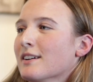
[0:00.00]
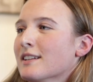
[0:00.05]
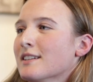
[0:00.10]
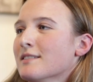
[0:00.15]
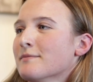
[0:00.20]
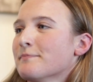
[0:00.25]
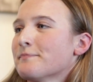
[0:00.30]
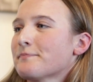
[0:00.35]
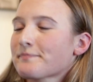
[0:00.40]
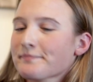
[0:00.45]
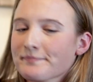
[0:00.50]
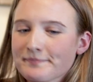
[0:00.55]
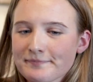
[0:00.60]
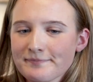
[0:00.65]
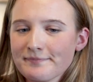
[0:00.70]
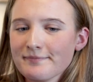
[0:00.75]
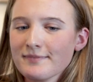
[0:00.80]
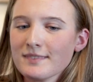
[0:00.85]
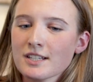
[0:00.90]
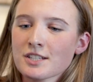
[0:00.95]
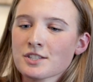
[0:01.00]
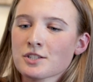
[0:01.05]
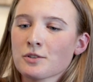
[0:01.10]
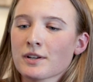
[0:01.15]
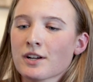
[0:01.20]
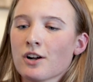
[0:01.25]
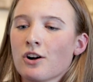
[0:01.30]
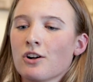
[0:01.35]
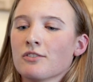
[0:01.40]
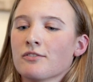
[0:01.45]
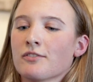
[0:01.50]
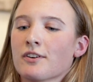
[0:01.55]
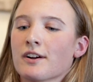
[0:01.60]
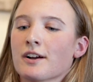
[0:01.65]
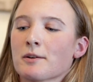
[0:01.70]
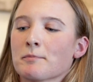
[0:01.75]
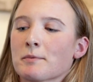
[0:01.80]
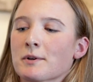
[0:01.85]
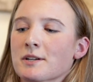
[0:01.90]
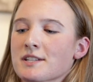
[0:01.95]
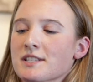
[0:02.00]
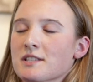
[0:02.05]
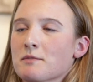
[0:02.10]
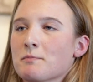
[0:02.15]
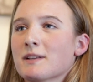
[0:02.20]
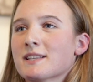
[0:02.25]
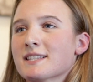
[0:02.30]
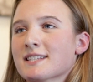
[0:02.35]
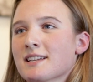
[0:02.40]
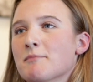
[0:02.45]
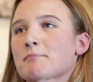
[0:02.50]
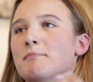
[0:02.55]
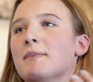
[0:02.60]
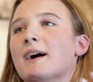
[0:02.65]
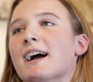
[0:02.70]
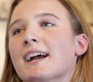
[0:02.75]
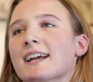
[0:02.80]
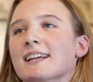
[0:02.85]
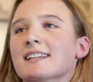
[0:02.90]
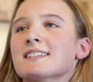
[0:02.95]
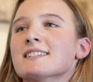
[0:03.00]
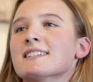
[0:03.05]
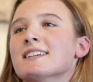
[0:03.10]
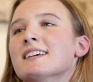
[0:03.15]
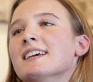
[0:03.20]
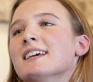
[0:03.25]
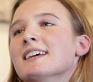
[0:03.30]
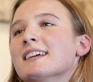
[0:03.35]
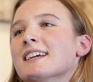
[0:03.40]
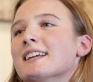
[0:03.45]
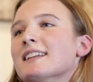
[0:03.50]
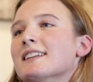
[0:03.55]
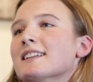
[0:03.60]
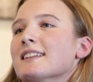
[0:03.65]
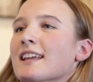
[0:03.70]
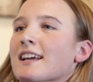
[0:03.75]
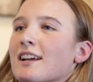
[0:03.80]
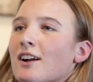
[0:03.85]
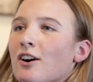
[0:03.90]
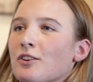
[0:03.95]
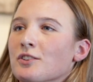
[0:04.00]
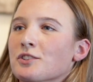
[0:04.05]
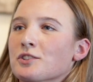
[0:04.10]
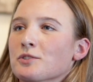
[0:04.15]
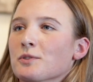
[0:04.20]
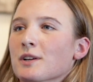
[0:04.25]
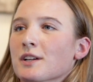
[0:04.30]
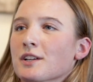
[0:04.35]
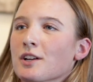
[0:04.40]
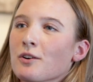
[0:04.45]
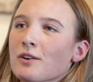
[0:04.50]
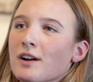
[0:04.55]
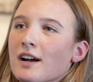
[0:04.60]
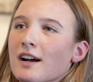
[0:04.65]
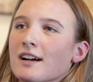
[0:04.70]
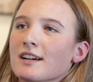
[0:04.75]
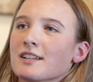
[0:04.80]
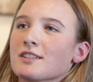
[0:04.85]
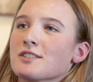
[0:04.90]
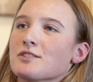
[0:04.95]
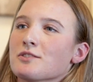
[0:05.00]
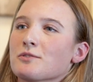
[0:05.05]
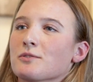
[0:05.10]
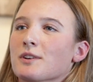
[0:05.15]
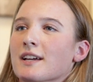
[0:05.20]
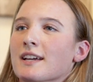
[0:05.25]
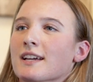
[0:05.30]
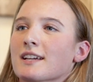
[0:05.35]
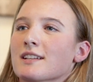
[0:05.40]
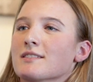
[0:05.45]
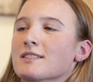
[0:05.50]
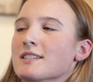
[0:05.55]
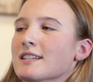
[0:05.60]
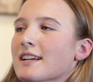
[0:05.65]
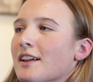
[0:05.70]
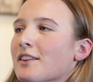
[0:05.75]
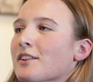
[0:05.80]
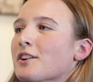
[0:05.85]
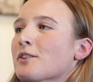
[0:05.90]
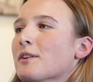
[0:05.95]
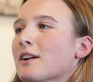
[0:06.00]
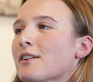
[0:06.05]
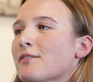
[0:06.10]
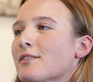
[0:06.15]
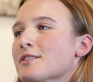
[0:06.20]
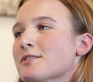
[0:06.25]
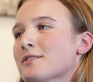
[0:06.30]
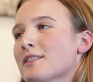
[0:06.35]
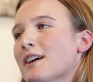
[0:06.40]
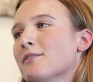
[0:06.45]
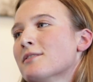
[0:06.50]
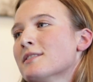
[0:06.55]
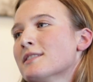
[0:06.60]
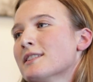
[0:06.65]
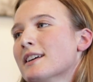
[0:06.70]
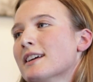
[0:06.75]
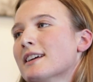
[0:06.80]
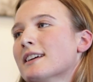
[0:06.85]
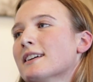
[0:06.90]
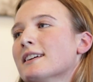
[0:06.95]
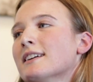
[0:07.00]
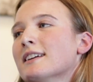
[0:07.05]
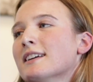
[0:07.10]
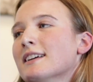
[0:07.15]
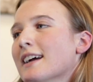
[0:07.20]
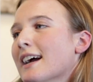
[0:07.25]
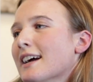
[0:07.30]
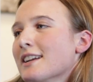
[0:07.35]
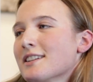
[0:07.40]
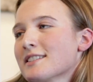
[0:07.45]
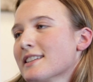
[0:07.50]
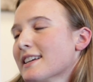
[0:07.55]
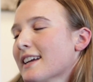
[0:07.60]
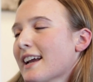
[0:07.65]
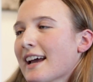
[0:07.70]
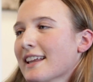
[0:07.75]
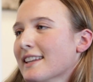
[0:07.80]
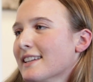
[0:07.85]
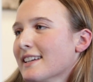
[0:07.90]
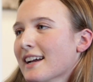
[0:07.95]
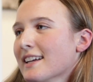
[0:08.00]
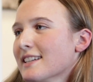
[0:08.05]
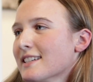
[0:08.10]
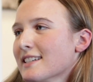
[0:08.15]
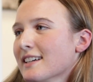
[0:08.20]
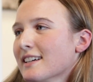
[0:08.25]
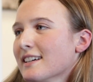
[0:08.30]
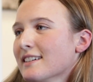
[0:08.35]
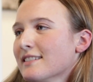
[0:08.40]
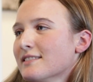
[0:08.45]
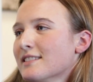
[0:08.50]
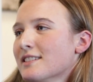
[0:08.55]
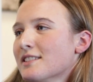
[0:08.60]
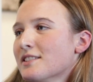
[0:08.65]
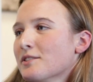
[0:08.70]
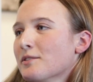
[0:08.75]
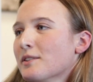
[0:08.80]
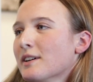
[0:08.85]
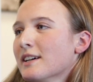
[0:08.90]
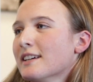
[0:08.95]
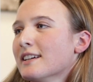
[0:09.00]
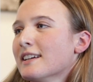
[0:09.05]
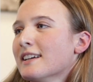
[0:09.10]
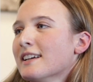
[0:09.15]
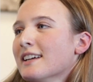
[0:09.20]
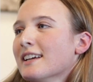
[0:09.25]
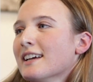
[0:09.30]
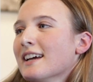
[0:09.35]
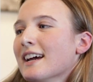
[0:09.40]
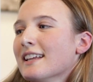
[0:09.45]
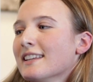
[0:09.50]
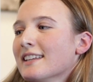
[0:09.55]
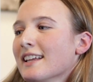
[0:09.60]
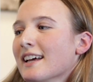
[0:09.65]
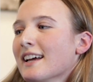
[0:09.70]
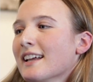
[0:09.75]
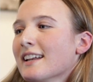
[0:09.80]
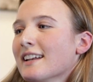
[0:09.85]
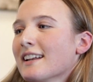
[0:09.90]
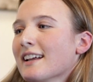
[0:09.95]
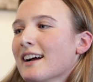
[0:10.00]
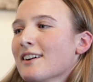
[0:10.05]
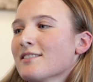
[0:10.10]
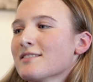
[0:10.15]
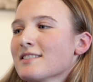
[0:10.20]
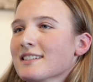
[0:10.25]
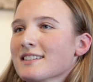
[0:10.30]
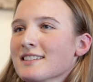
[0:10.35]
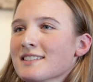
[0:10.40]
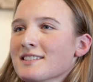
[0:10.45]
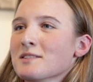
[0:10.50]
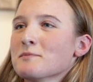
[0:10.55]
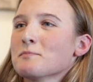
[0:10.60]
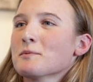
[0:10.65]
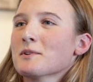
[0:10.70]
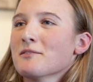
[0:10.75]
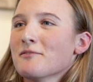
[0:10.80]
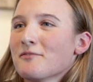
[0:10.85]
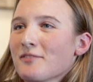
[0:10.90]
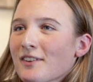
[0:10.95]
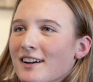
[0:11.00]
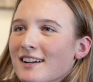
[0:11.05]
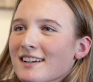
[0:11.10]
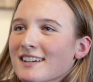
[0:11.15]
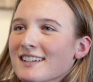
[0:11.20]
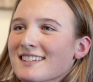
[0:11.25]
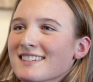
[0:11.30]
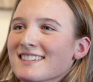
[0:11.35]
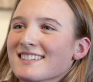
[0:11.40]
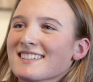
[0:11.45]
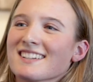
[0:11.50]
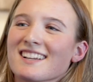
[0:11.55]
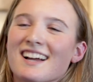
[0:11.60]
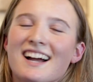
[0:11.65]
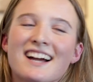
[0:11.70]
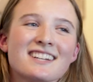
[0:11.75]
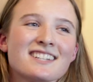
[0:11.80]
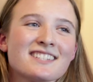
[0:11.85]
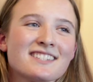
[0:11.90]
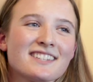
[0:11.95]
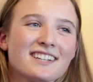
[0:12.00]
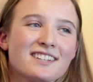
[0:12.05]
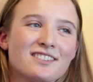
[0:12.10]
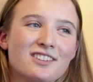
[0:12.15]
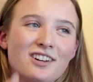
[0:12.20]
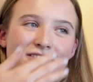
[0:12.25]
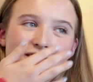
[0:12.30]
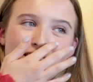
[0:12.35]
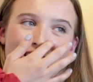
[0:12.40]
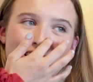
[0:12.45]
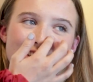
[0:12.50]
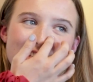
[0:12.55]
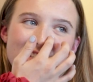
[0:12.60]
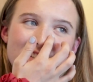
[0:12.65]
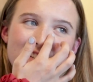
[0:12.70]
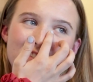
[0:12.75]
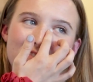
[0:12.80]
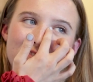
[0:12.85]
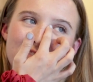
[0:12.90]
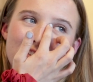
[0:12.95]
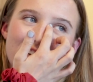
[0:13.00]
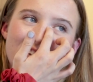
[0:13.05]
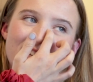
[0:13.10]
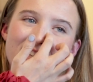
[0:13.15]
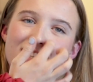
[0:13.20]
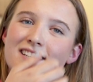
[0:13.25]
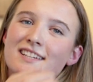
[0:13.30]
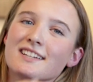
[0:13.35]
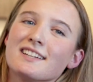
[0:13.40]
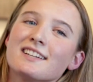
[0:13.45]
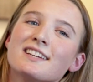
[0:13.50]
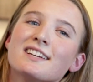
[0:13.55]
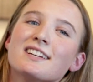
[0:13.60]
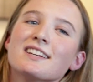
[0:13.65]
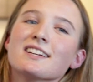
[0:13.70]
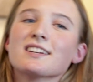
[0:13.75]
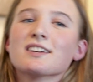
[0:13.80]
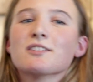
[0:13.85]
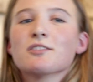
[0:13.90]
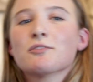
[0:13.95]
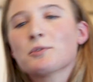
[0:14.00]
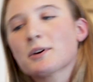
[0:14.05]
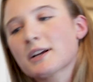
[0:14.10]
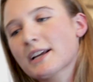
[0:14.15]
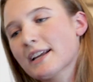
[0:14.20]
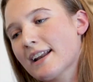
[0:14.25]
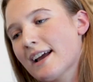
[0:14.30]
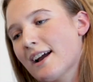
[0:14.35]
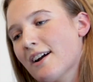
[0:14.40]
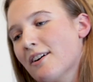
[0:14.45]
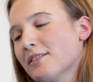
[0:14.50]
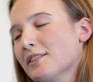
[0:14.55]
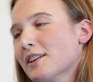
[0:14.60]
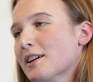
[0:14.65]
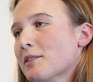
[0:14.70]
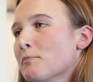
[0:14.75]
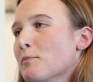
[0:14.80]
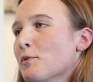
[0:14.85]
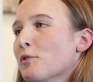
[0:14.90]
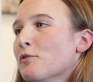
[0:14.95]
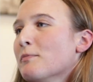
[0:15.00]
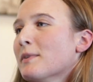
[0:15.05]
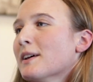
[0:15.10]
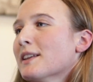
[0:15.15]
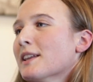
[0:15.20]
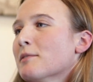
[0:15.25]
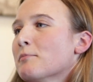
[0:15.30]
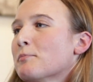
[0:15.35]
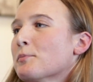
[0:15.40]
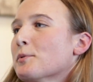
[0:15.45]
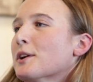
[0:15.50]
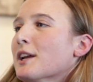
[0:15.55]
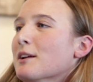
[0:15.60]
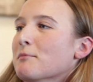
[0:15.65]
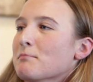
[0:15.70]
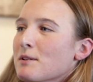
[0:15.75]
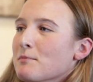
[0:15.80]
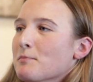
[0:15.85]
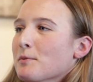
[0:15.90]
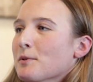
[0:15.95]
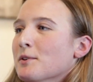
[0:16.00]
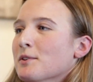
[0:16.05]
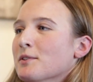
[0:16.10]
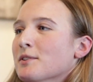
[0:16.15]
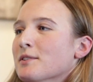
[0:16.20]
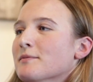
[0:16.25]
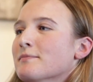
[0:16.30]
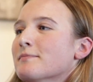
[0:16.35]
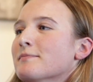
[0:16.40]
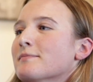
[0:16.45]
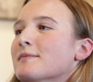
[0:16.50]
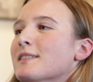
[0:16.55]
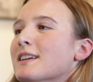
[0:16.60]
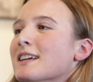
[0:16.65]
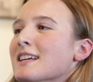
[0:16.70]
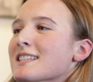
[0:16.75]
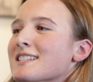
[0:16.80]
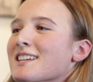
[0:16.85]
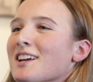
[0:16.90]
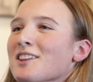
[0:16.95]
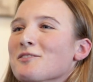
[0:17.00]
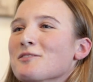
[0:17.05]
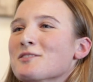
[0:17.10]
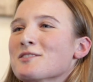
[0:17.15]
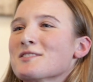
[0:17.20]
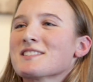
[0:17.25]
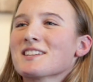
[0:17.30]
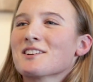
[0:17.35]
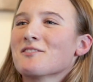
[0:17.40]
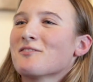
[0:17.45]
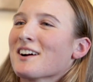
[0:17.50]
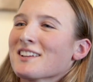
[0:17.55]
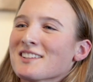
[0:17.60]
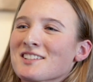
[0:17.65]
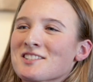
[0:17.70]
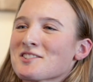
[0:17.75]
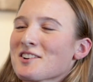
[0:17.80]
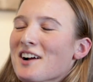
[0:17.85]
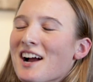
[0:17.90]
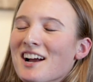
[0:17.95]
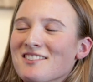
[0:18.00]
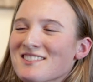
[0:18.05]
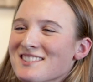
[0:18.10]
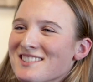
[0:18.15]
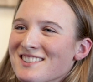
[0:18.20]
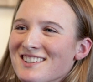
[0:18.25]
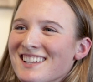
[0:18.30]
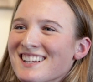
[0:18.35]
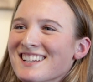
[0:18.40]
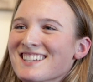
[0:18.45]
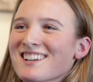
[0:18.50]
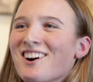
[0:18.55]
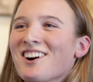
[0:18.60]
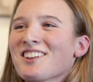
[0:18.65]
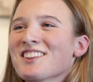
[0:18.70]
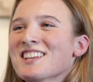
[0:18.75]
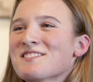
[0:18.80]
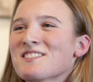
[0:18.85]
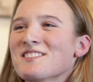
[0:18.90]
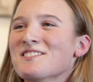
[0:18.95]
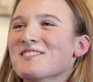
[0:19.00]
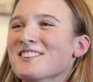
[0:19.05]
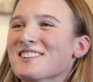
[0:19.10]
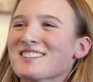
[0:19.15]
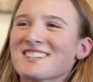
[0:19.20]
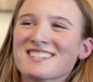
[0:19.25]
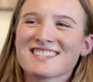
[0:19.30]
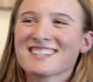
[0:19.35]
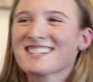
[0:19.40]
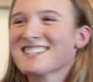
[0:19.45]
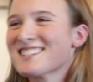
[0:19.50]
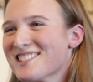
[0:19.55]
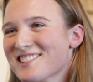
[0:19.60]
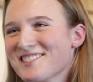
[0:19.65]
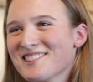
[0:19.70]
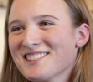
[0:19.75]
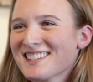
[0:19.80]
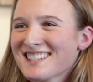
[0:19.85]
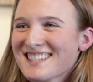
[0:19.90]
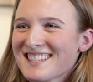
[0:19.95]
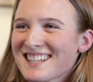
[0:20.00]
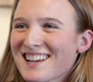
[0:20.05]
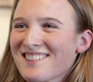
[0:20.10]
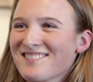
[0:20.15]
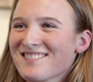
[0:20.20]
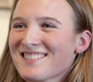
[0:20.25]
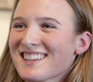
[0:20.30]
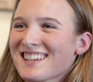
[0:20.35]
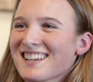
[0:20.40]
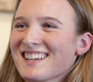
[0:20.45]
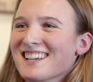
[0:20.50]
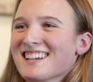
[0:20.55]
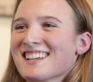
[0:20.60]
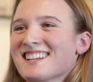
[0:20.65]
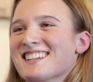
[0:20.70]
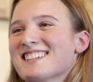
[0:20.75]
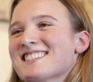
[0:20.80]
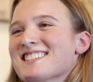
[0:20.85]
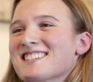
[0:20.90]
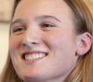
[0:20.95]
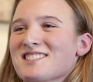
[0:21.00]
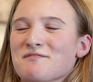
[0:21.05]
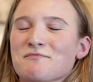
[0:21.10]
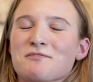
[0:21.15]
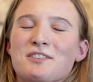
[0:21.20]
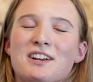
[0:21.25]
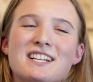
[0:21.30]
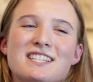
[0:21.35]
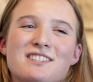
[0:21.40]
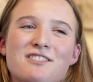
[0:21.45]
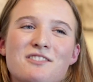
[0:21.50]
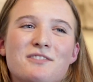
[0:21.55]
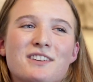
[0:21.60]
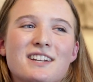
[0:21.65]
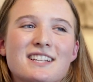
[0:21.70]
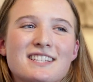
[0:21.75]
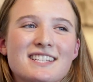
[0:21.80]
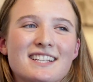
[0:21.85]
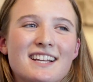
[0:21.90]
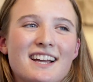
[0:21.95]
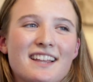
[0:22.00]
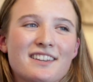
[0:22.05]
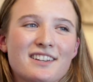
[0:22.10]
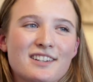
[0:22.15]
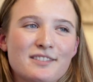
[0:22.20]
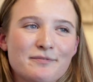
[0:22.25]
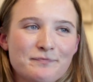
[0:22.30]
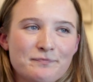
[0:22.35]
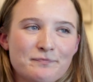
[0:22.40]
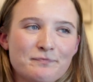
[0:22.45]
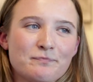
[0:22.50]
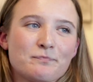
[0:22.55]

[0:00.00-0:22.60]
And so like all of our participants combined can like all do a yoga and do a HIIT together or whatever. So that was like, I just like had the idea to do it. Yeah. And then I was like, this is pretty fun. I just like love the idea of like working out and like movement, like bringing people together, which is like why the tribe was so, like all these people are just like doing the same thing, and it just brings everybody together.